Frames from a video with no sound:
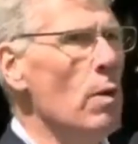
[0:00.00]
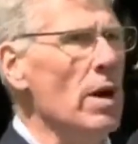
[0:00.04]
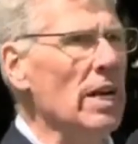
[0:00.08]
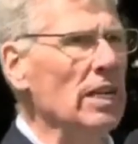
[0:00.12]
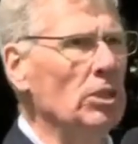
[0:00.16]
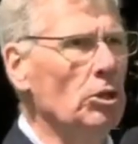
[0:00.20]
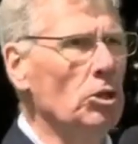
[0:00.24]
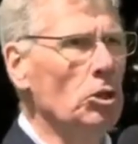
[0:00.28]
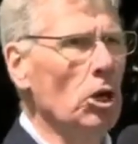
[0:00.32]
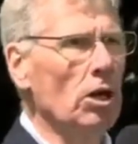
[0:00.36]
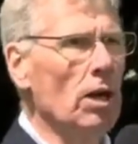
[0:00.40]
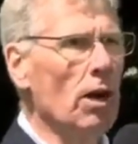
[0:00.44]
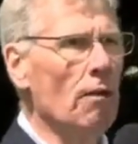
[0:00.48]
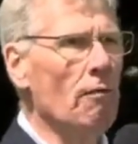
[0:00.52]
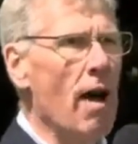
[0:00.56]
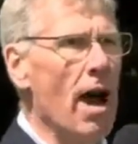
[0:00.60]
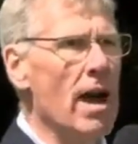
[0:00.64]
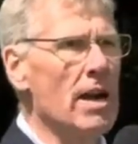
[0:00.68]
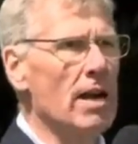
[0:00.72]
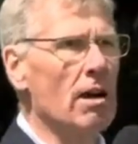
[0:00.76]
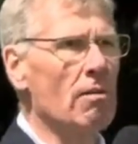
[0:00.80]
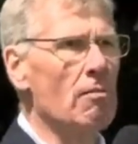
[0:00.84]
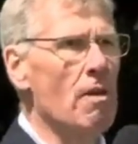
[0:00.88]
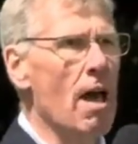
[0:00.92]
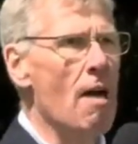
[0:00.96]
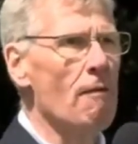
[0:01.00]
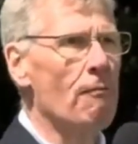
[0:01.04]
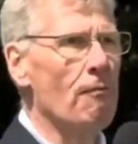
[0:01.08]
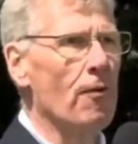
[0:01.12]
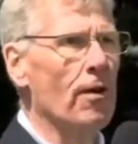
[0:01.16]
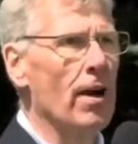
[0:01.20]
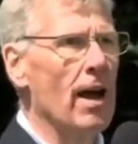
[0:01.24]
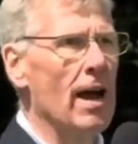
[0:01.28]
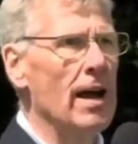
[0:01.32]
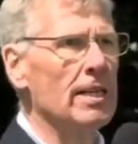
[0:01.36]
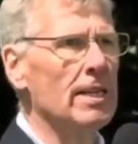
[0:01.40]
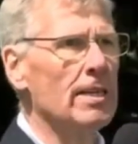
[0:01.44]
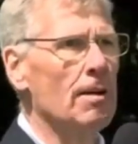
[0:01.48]
We should have had a
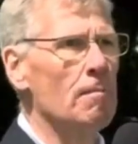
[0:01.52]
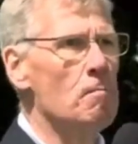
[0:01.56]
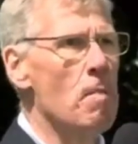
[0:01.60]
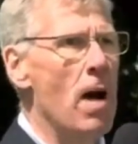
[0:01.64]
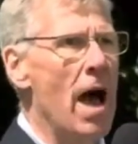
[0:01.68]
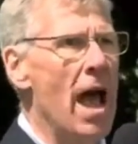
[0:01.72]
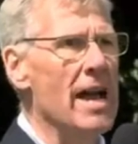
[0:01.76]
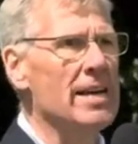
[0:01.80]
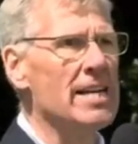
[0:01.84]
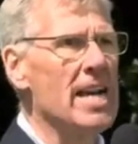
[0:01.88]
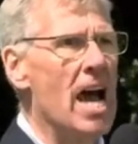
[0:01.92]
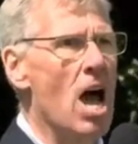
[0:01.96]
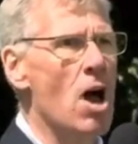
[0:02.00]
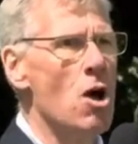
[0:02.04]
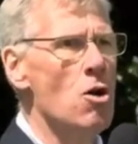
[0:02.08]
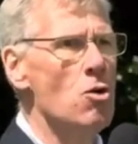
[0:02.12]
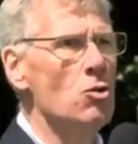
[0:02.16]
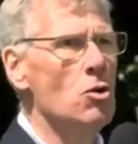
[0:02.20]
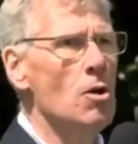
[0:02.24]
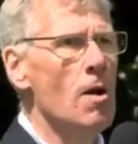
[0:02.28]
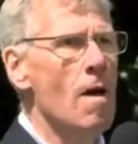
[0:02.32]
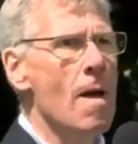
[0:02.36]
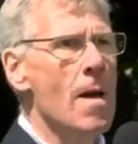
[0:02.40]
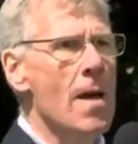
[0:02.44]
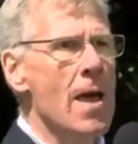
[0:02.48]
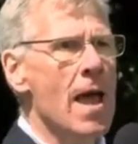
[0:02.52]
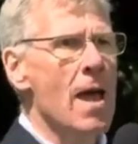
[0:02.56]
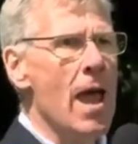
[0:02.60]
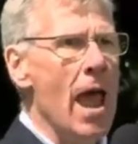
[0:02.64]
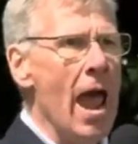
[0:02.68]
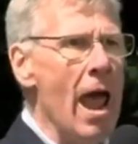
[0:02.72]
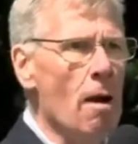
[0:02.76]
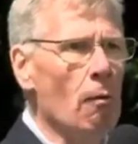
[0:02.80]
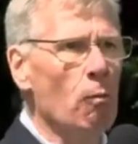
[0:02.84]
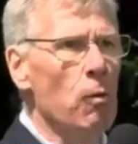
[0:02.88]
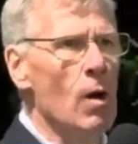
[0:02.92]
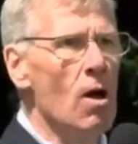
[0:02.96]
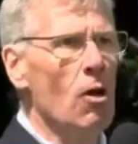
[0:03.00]
referendum by now.
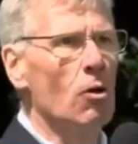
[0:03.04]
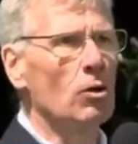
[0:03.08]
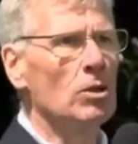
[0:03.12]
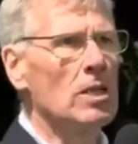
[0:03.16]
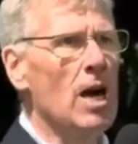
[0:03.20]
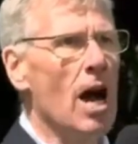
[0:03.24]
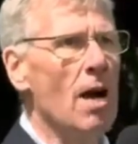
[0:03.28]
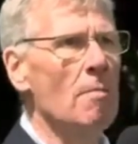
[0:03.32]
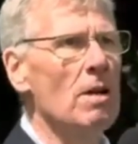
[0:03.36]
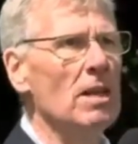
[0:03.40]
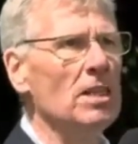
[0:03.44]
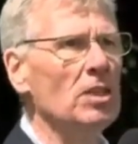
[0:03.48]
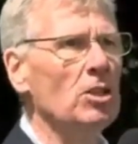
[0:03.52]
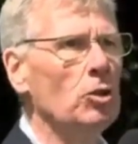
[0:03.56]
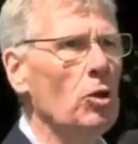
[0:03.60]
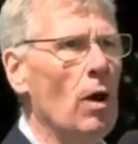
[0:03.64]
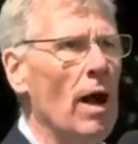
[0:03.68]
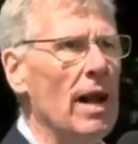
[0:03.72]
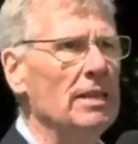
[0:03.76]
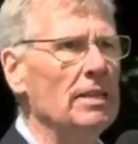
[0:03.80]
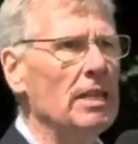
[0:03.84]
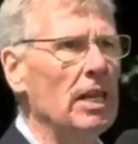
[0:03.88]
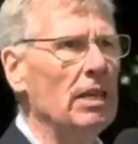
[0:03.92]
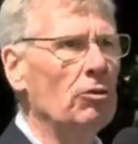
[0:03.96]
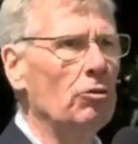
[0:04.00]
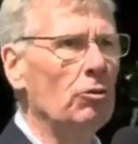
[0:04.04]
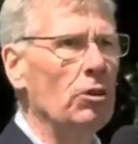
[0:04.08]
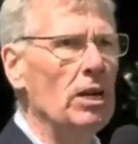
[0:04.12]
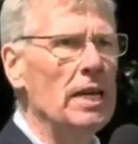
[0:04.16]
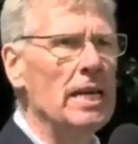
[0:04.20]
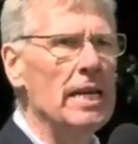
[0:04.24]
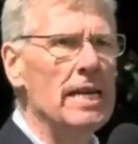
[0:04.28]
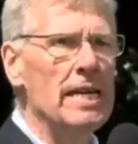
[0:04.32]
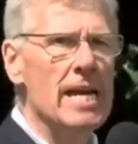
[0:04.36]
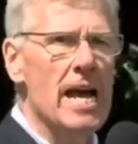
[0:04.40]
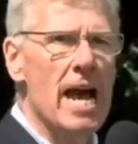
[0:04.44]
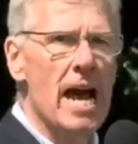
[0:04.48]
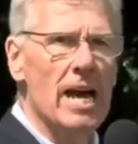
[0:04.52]
It will come in
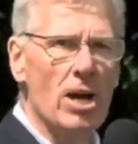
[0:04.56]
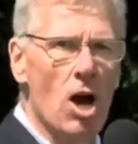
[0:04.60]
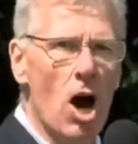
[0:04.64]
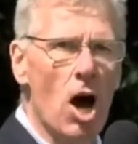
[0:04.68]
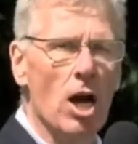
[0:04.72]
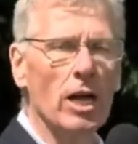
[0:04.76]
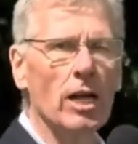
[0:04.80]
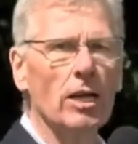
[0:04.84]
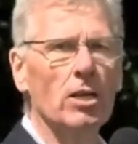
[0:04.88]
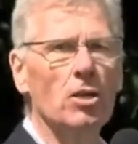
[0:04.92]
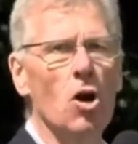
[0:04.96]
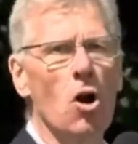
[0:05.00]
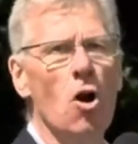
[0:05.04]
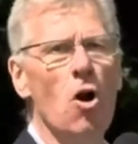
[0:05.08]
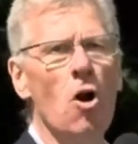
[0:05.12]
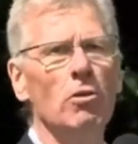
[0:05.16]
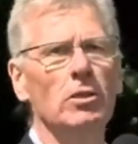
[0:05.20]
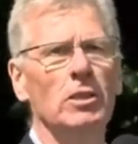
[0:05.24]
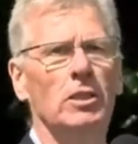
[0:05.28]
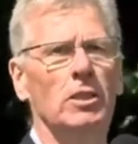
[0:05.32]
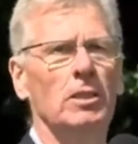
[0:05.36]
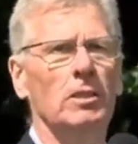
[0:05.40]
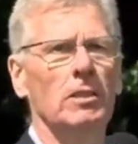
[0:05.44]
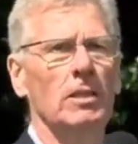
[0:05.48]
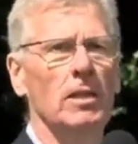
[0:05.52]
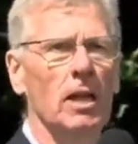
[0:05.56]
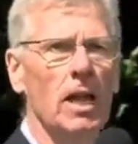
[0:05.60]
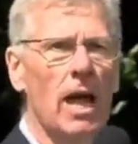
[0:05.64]
23 and on it goes.